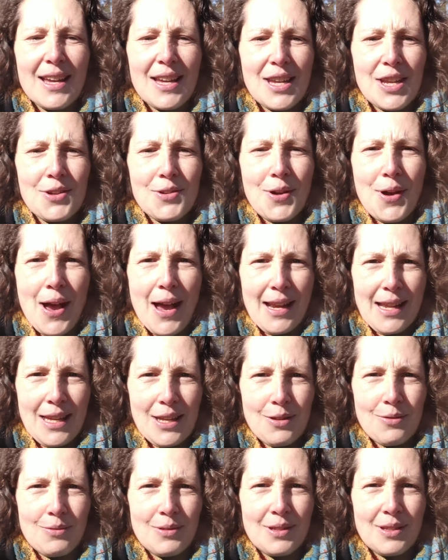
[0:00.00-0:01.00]
you know how to
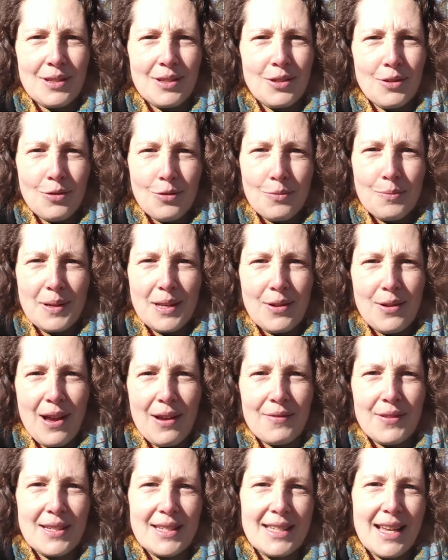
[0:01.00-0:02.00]
use Zoom and you
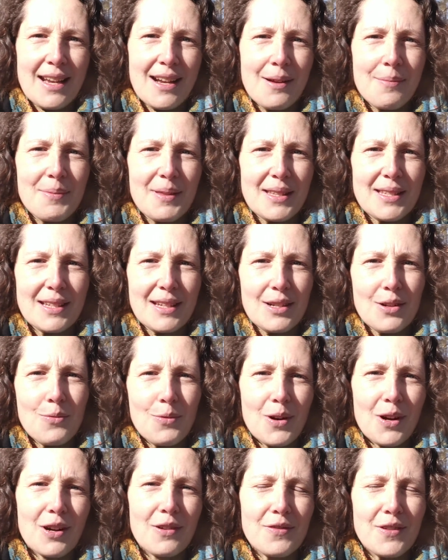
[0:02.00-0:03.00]
have a setup that's going to
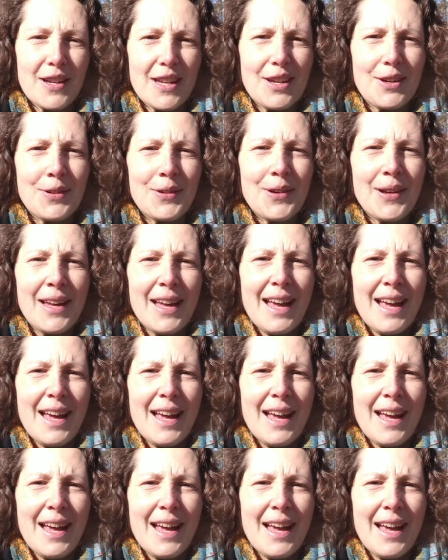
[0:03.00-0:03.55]
work for you.